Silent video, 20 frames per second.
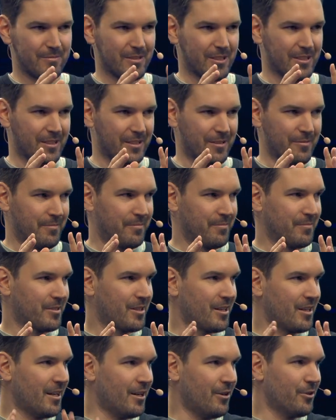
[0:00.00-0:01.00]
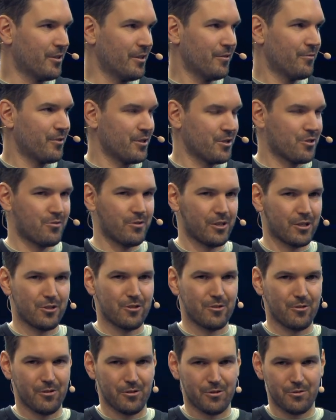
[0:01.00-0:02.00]
uh, cloud
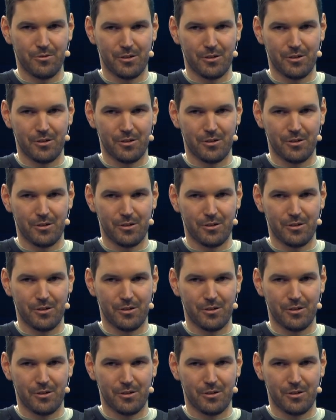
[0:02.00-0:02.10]
infrastructure